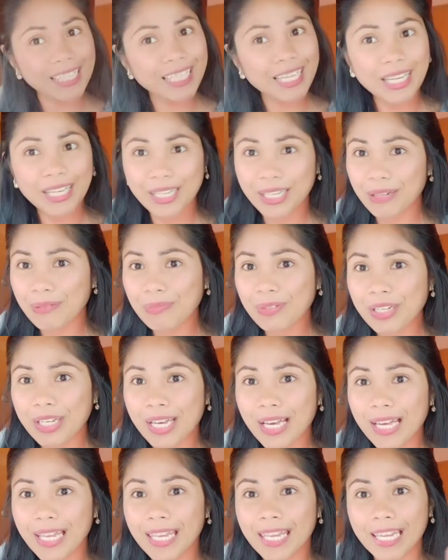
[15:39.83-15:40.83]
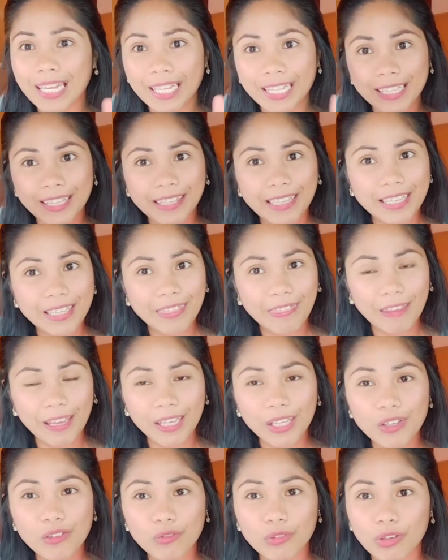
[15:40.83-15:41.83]
kaya mo yan, and
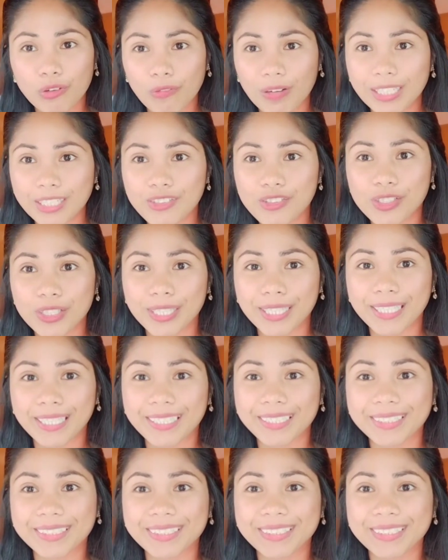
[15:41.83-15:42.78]
thank you for watching!